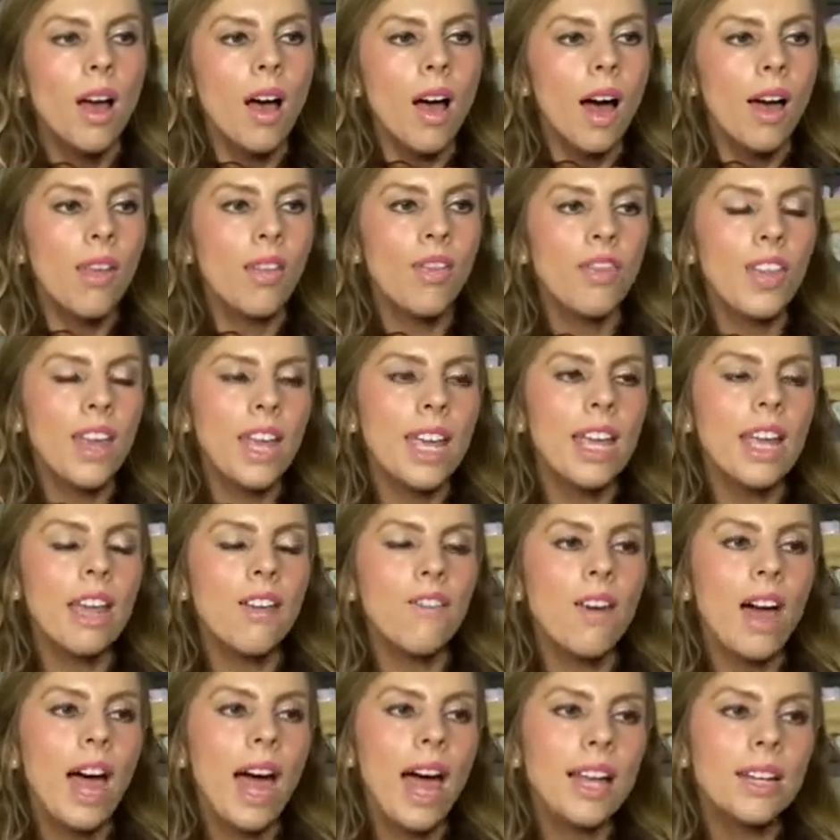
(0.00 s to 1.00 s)
I think if
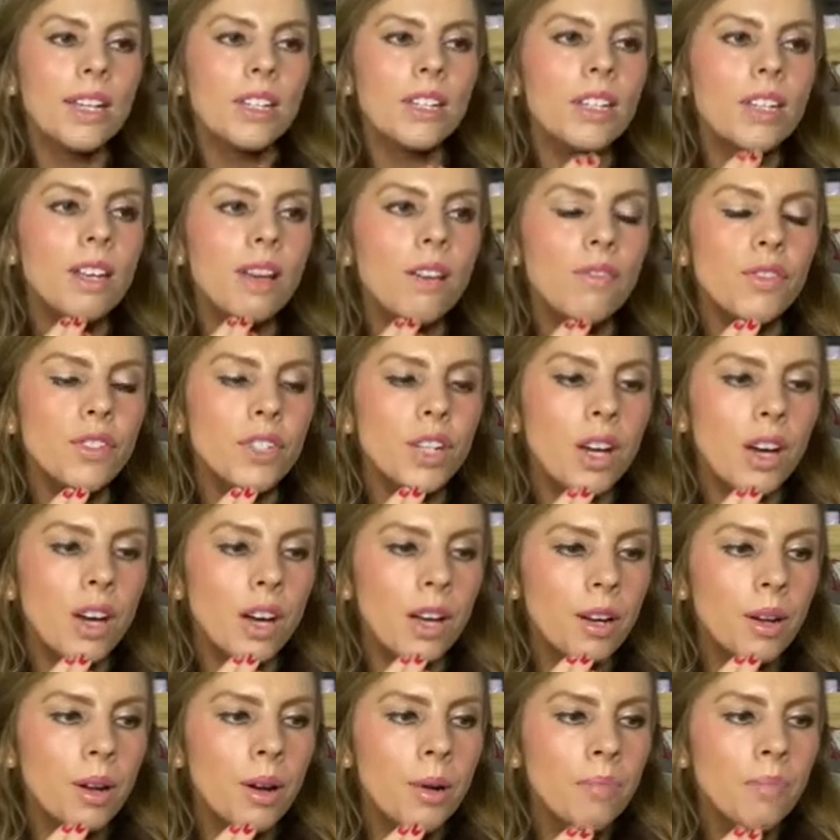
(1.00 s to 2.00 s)
I hadn't have
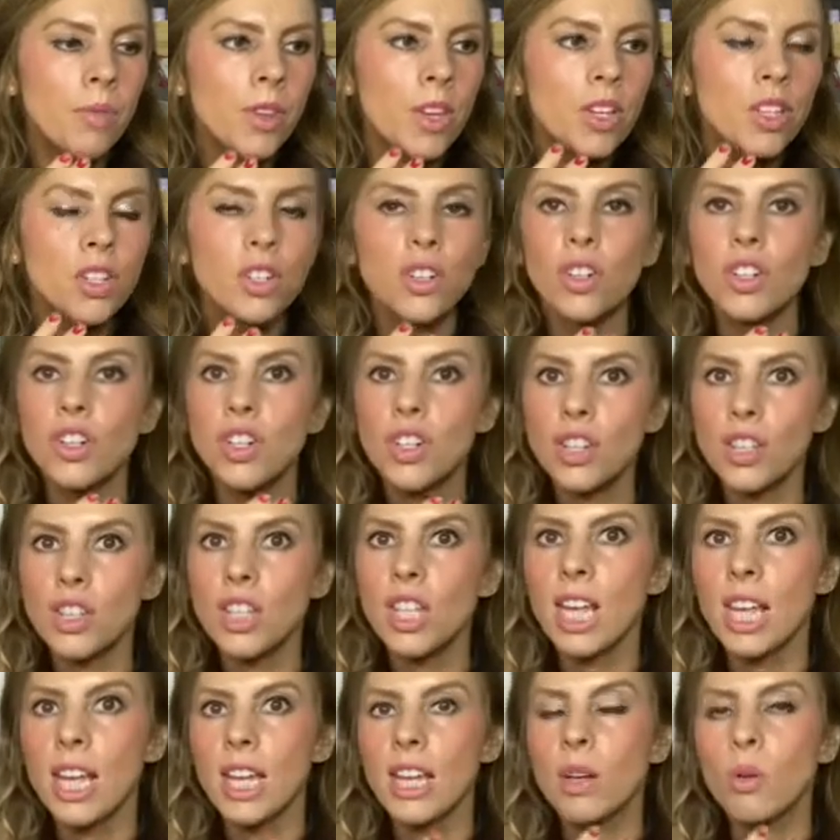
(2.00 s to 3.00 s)
done such
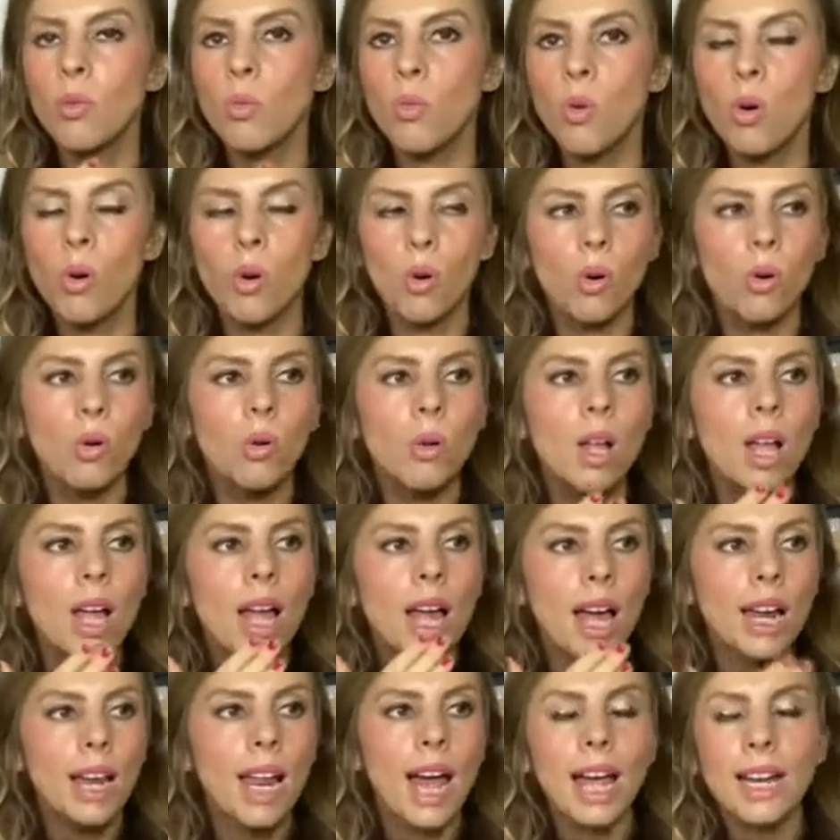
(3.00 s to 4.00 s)
thick wool
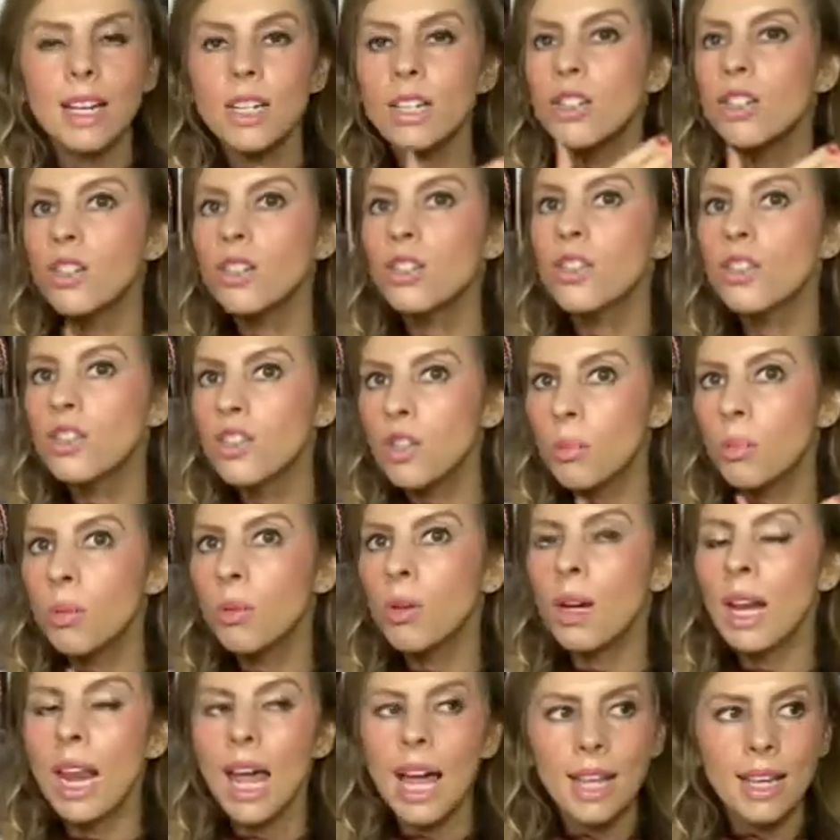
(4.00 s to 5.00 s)
and hadn't done double
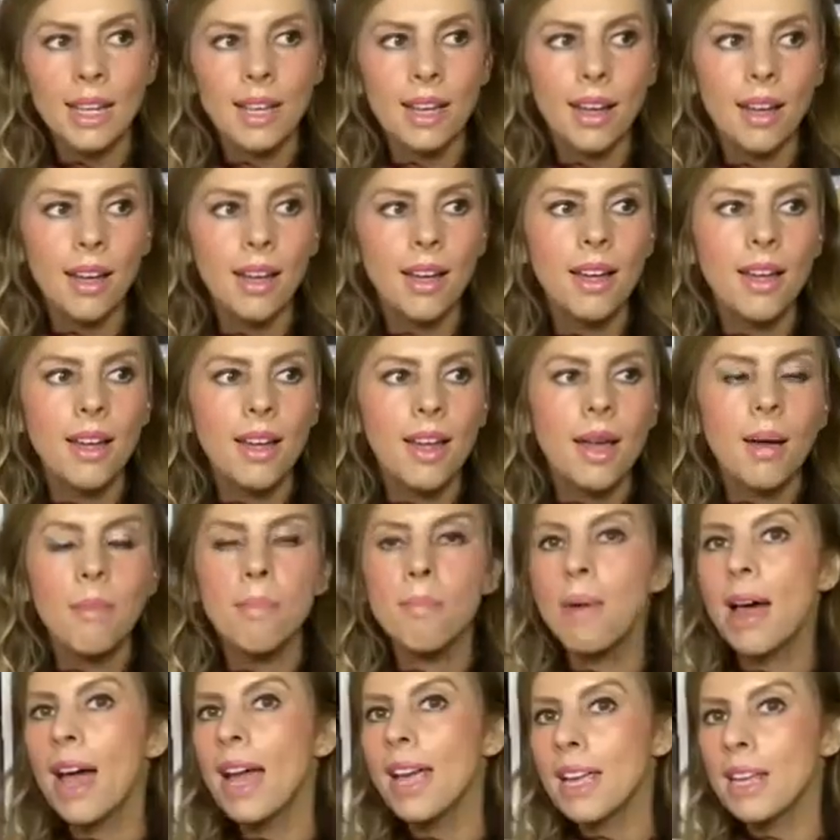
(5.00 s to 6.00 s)
layer,
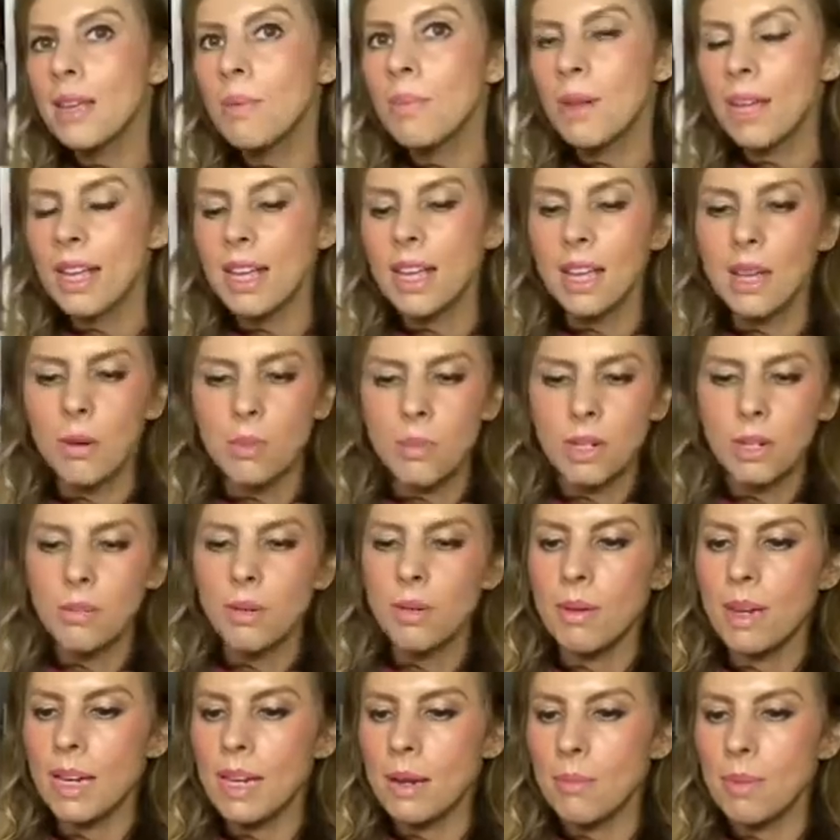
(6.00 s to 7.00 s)
maybe it would have
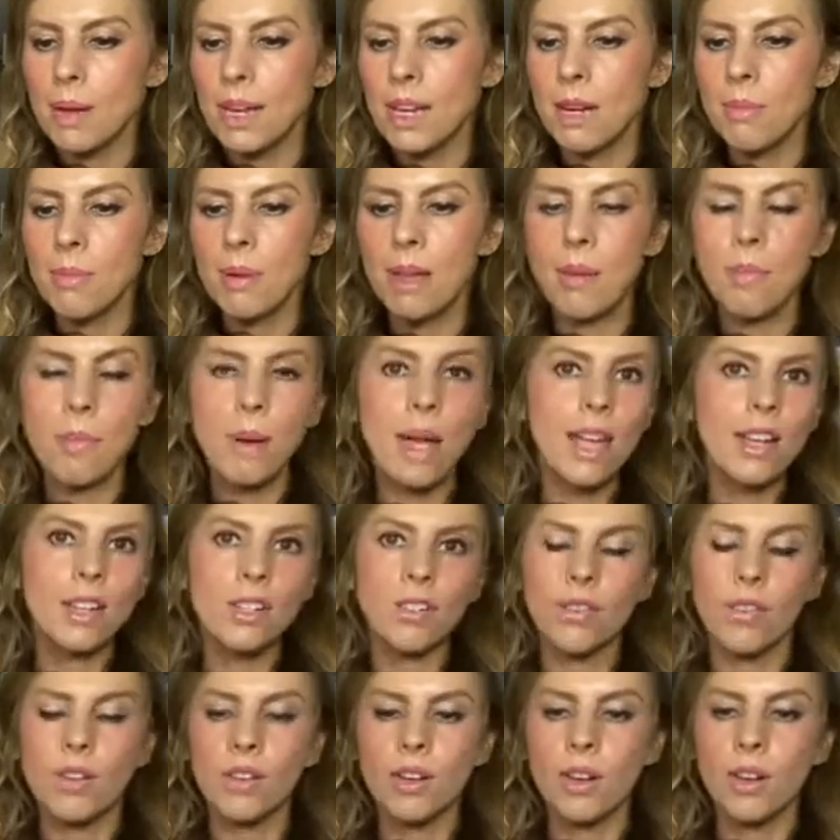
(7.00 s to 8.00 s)
been a bit
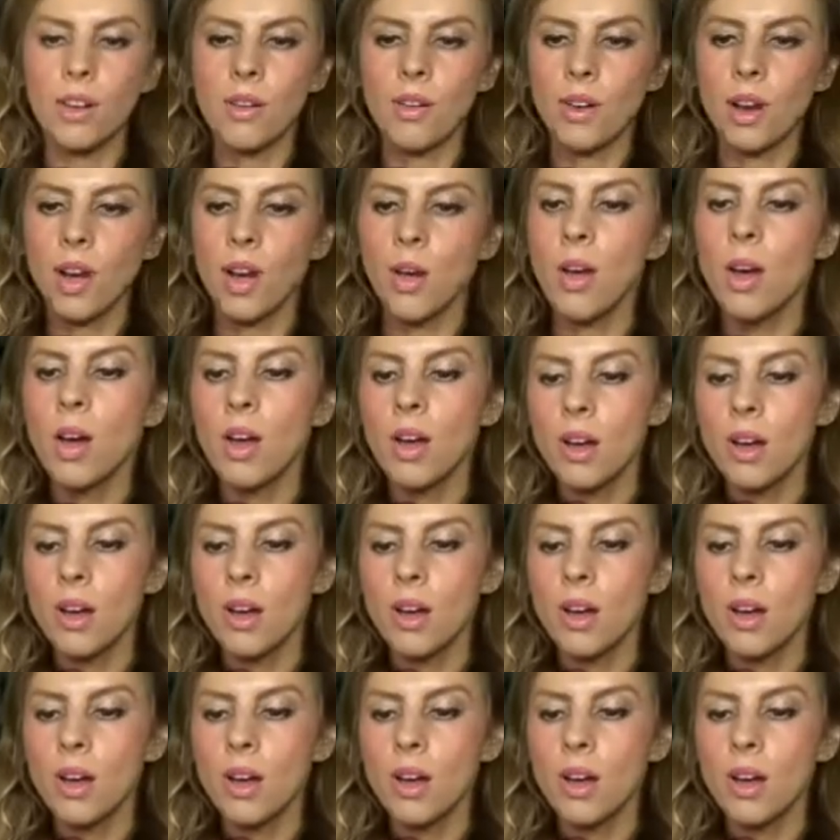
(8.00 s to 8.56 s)
better. I don't know.